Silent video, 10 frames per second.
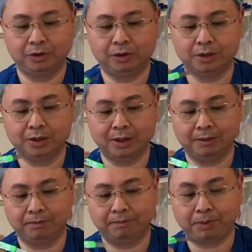just
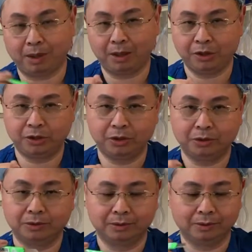a
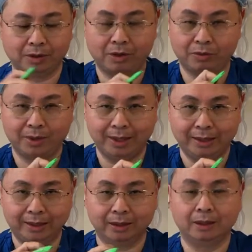partial
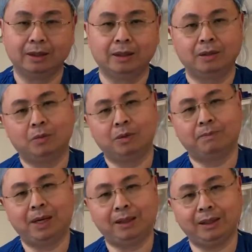threading in. With a
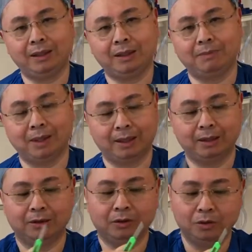polyethylene
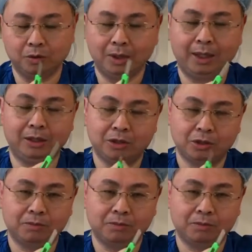bag, you can